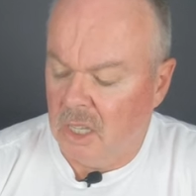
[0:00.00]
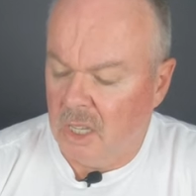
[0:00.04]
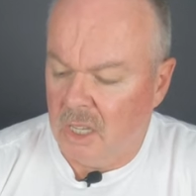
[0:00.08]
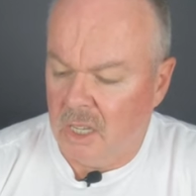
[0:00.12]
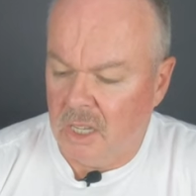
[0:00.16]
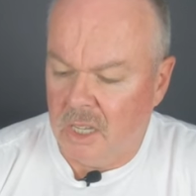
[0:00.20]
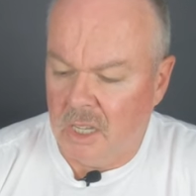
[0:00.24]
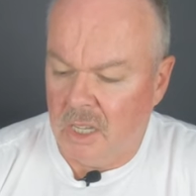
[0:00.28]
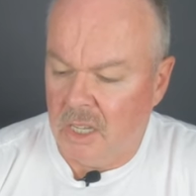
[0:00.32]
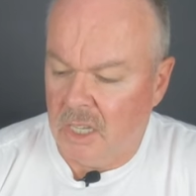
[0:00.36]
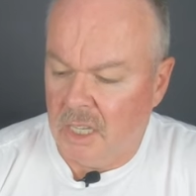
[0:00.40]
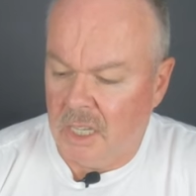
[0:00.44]

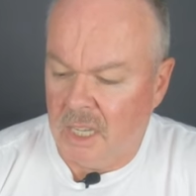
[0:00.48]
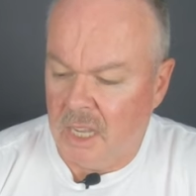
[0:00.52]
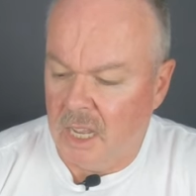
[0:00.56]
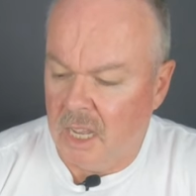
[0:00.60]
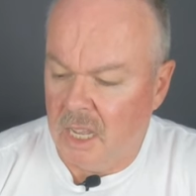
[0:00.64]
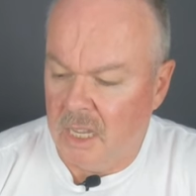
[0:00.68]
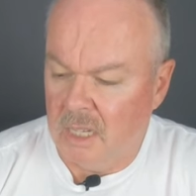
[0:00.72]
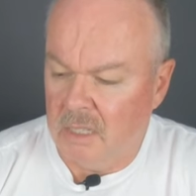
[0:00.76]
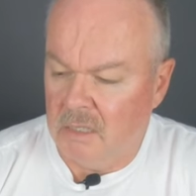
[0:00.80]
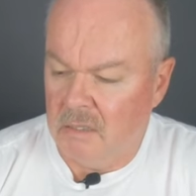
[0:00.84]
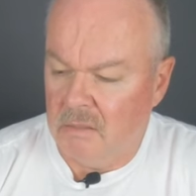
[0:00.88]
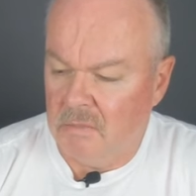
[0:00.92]
I
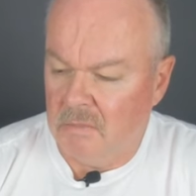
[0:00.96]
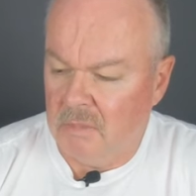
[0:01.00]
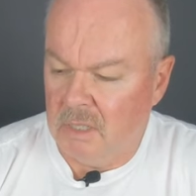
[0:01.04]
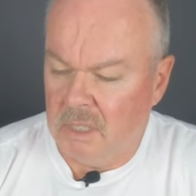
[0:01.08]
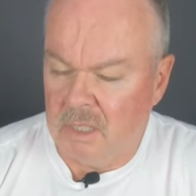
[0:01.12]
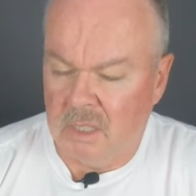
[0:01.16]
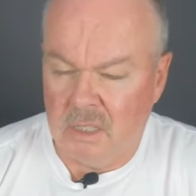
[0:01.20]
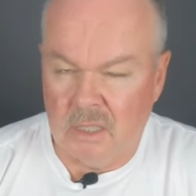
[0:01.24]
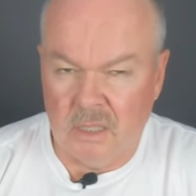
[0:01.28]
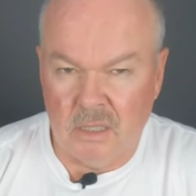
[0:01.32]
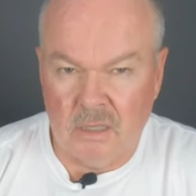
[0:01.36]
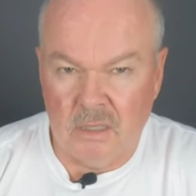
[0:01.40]
can't,
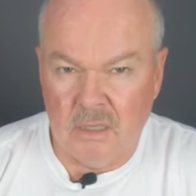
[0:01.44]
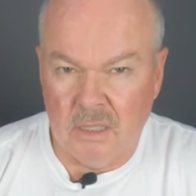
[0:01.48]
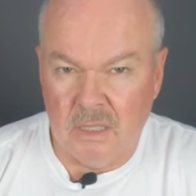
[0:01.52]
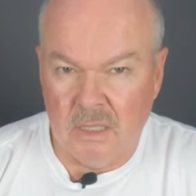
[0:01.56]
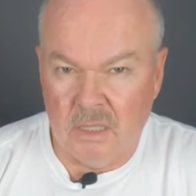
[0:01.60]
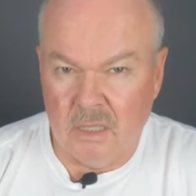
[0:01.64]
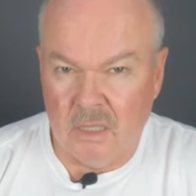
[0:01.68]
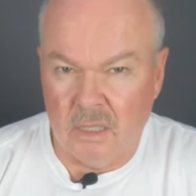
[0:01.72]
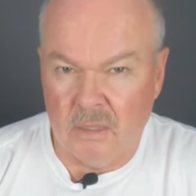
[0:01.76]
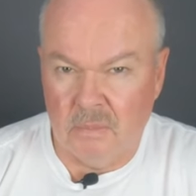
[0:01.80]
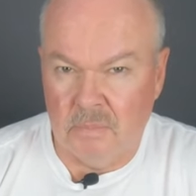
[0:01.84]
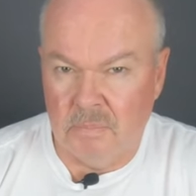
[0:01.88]
it's,
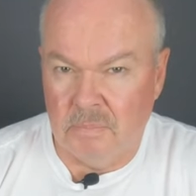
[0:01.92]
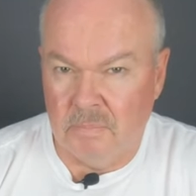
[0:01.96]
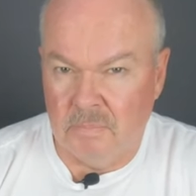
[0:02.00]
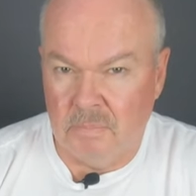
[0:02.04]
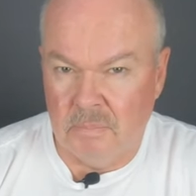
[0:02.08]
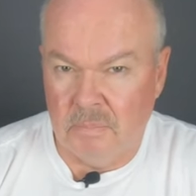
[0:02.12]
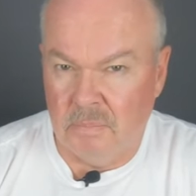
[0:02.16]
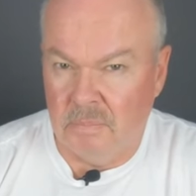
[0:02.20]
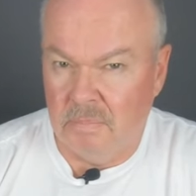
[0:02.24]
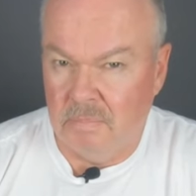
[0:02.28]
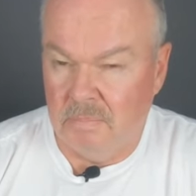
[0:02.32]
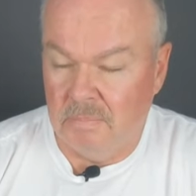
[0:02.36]
it's a,
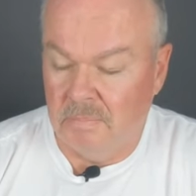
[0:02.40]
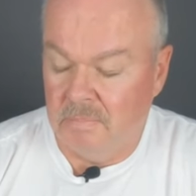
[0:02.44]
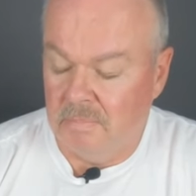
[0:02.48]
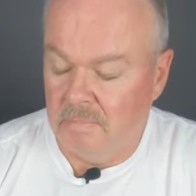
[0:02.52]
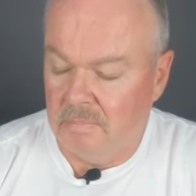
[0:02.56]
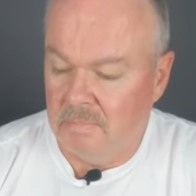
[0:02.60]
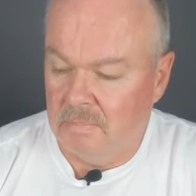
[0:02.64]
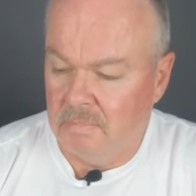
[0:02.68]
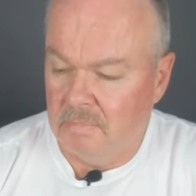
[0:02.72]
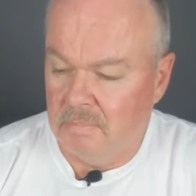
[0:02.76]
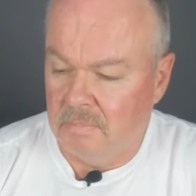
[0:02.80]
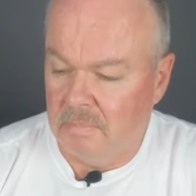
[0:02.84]

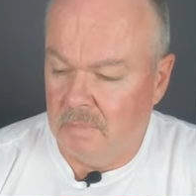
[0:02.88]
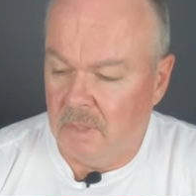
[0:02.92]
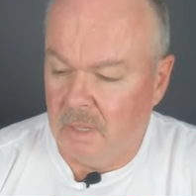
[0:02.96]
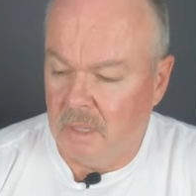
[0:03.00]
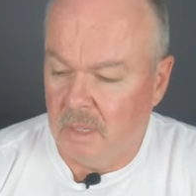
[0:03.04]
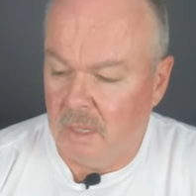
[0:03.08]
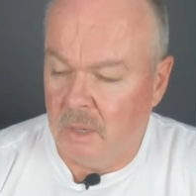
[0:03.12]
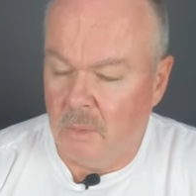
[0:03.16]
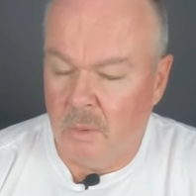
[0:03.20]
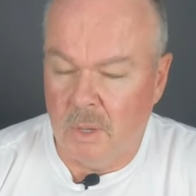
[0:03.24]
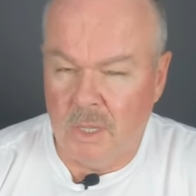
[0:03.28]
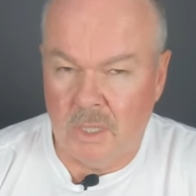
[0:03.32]

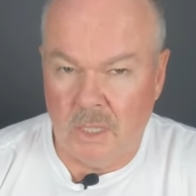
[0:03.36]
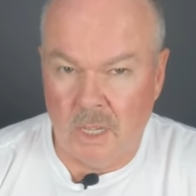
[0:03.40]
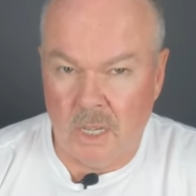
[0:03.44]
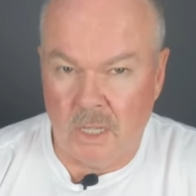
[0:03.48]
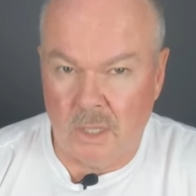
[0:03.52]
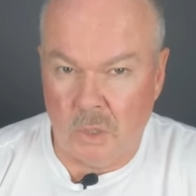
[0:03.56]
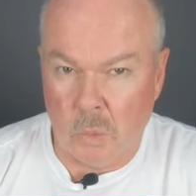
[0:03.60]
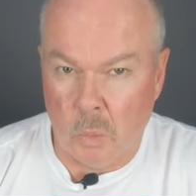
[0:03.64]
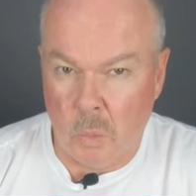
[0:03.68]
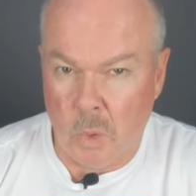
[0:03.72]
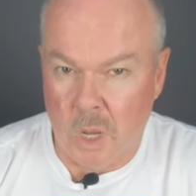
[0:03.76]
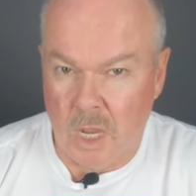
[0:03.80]
I won't say
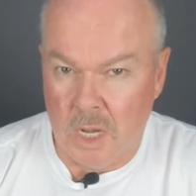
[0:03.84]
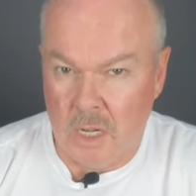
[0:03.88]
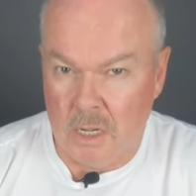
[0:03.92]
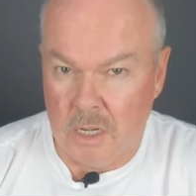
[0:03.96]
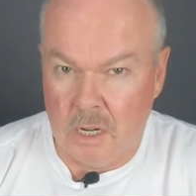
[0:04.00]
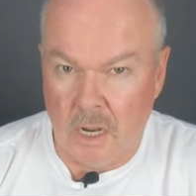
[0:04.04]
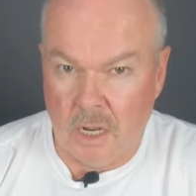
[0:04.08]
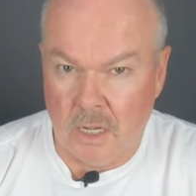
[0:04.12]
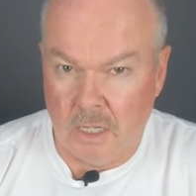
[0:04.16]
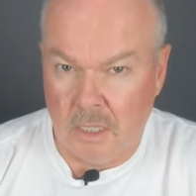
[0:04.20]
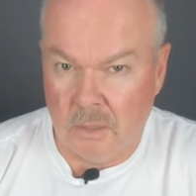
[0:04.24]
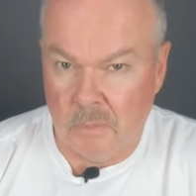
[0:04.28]
it's a
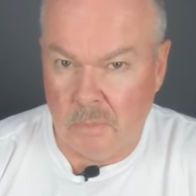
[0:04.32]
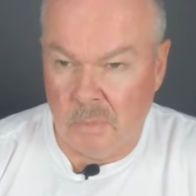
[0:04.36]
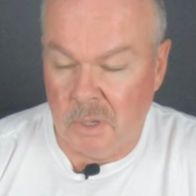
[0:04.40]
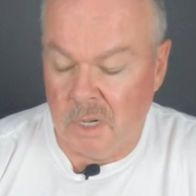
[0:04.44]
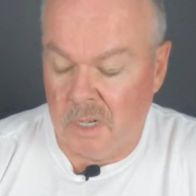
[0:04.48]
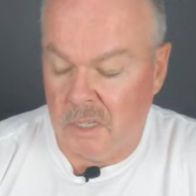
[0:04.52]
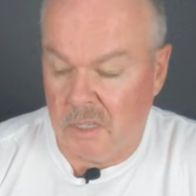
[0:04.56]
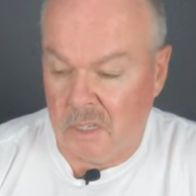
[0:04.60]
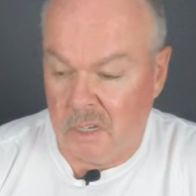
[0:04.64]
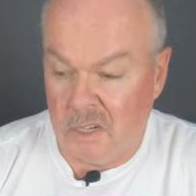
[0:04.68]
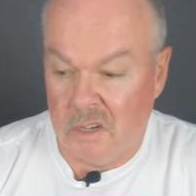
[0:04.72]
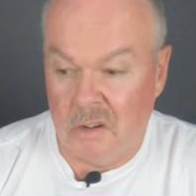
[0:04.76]
weird taste, but
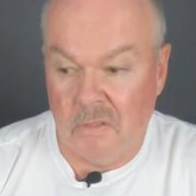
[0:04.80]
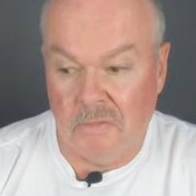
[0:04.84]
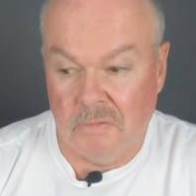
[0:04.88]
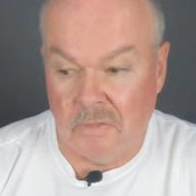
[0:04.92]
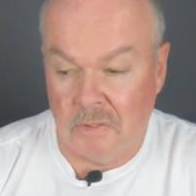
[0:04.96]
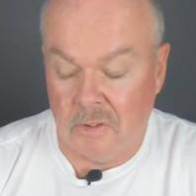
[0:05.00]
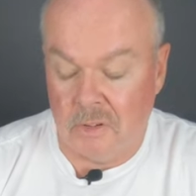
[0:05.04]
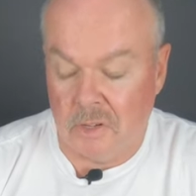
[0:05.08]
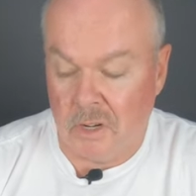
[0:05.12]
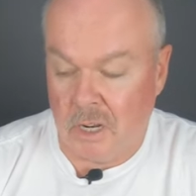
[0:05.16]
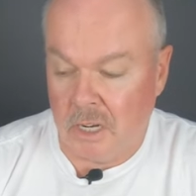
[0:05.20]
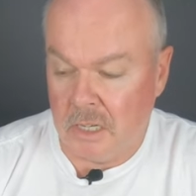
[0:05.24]
it's a
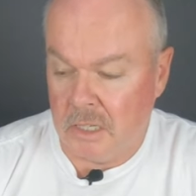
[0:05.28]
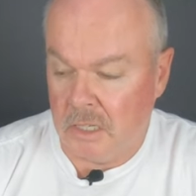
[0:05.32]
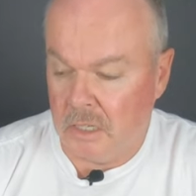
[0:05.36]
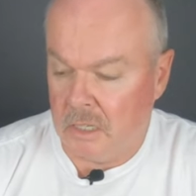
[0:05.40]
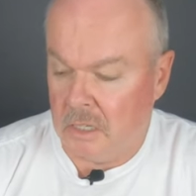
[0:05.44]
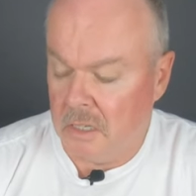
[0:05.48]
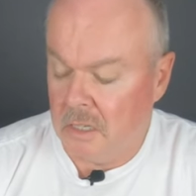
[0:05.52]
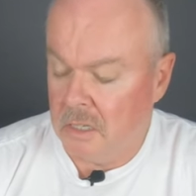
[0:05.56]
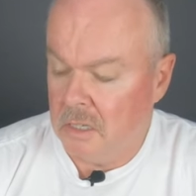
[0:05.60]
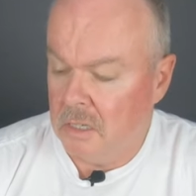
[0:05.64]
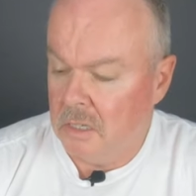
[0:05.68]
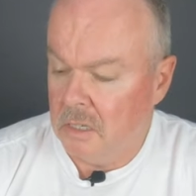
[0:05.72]
different taste.
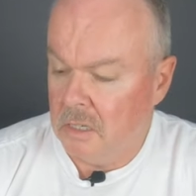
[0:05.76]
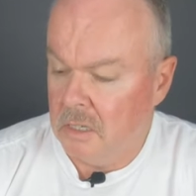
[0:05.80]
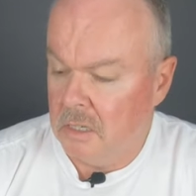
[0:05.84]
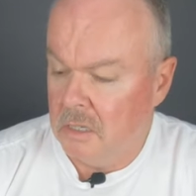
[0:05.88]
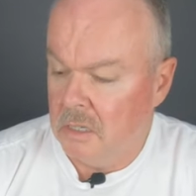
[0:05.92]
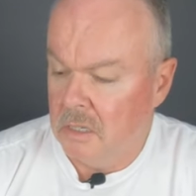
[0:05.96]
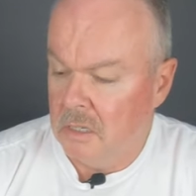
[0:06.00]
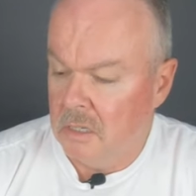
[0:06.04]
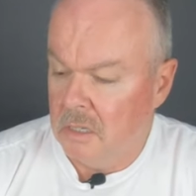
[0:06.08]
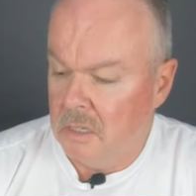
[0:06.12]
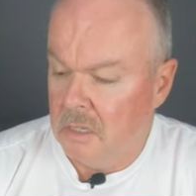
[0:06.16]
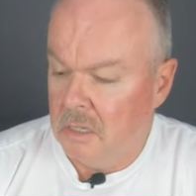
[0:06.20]

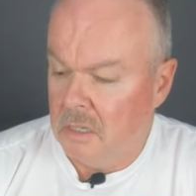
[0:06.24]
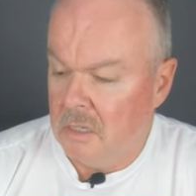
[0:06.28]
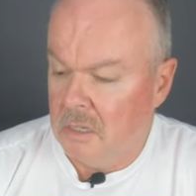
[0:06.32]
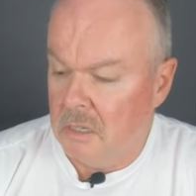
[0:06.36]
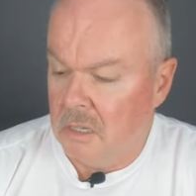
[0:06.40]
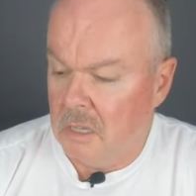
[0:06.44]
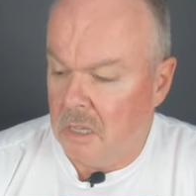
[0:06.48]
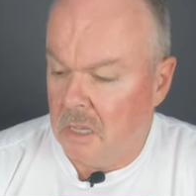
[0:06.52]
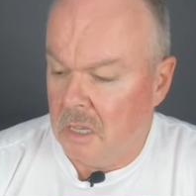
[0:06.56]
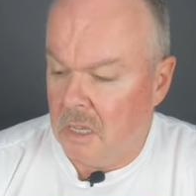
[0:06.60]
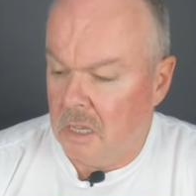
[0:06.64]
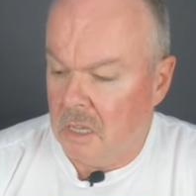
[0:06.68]

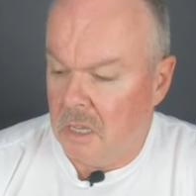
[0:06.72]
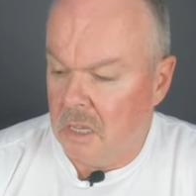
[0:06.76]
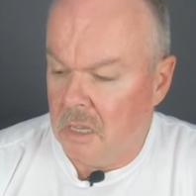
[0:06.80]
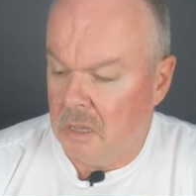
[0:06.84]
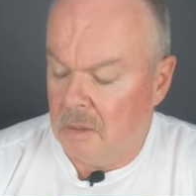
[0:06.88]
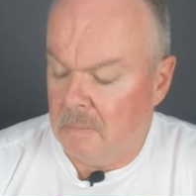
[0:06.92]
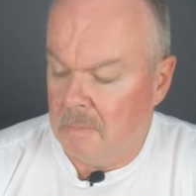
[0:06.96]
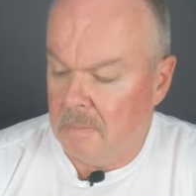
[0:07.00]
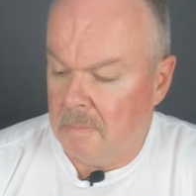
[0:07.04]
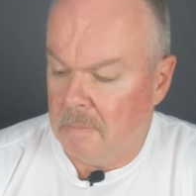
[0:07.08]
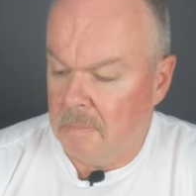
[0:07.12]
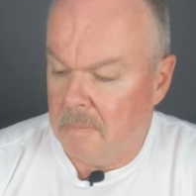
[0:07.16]

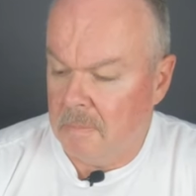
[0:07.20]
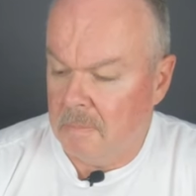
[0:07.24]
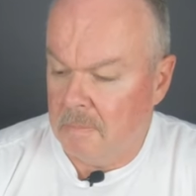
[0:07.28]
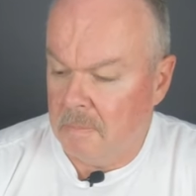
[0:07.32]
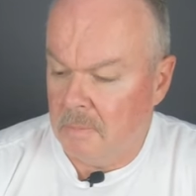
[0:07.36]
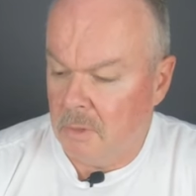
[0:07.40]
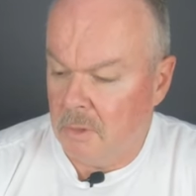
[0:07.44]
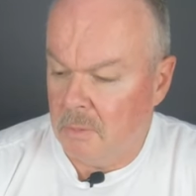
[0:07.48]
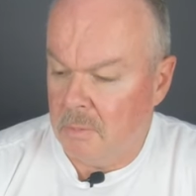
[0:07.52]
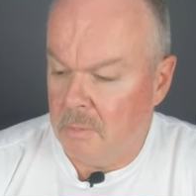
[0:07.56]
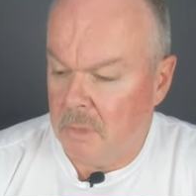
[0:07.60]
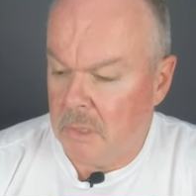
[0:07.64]
Um,
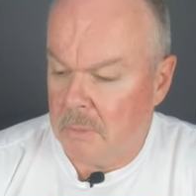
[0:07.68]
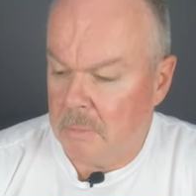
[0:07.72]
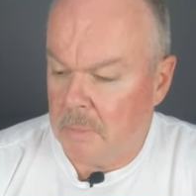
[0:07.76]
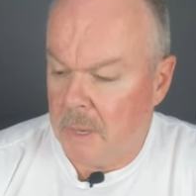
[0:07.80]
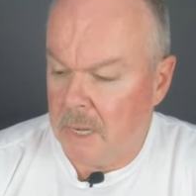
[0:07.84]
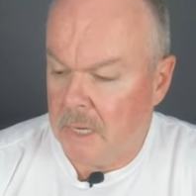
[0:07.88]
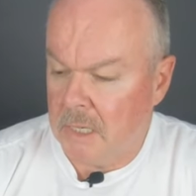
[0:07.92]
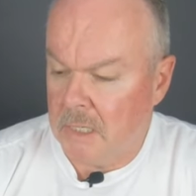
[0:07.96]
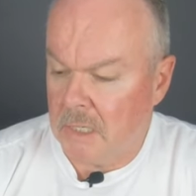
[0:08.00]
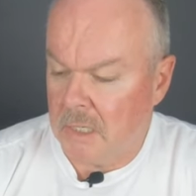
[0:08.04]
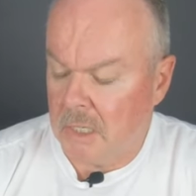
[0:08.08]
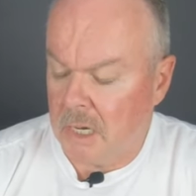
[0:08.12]
on my
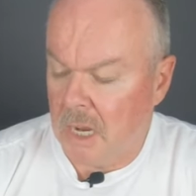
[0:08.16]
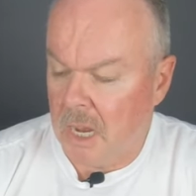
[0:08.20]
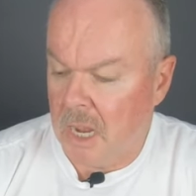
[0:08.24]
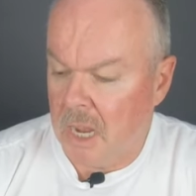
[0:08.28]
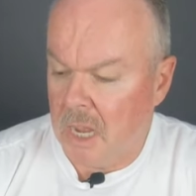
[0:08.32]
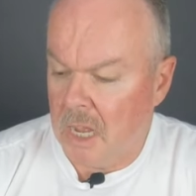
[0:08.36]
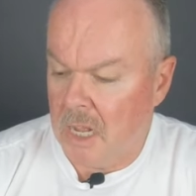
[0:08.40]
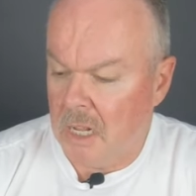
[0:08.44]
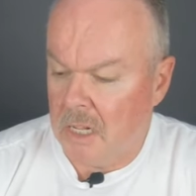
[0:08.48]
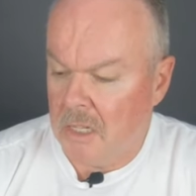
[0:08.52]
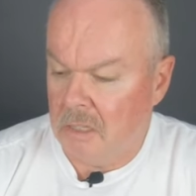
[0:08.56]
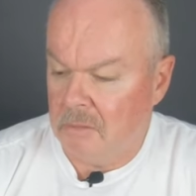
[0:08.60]
spanner
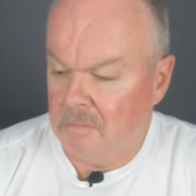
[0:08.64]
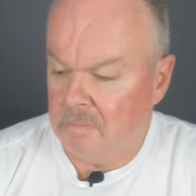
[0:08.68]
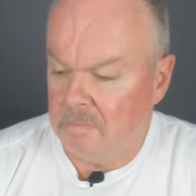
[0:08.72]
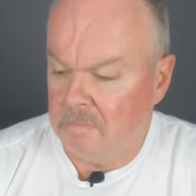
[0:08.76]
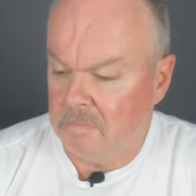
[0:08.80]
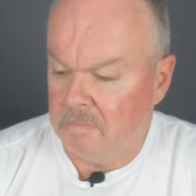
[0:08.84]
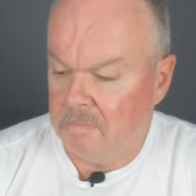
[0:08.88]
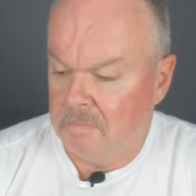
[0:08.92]
scale,